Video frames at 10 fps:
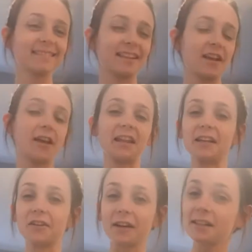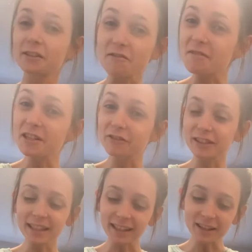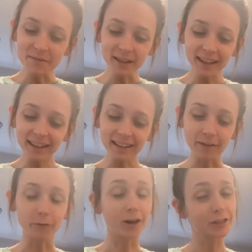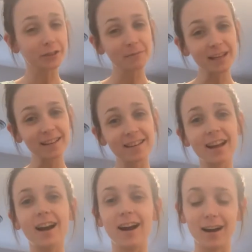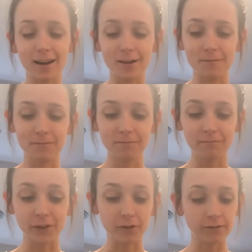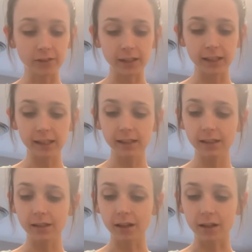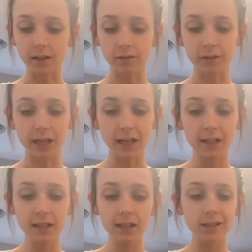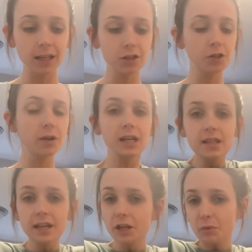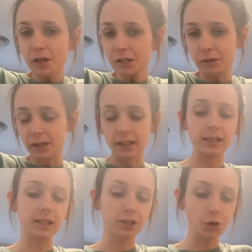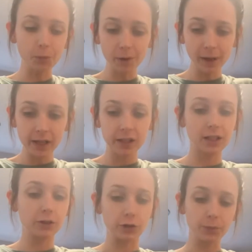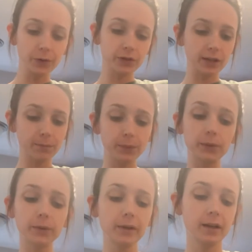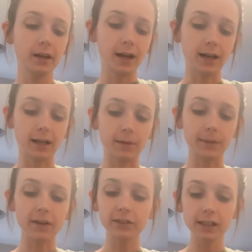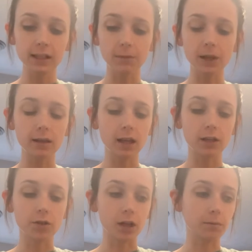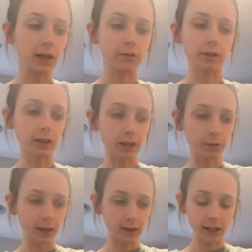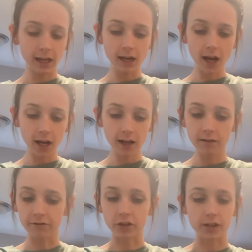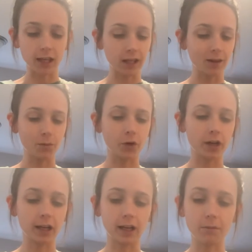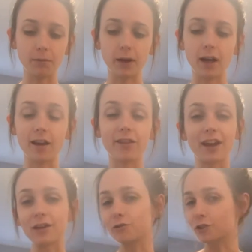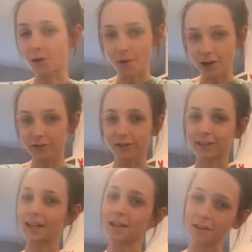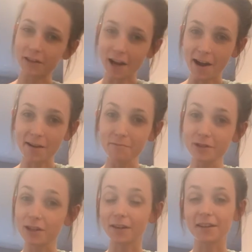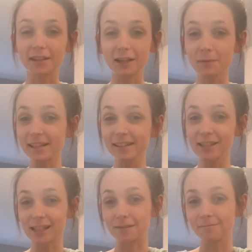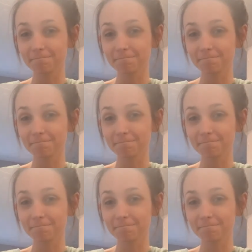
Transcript: Thank you guys so much for taking a minute and watching me. Feel free to take this and do anything you want to it. This is super basic, super simple. Definitely something that you can make really quick late night, first thing in the morning. But thank you so much for taking the time to give me a listen.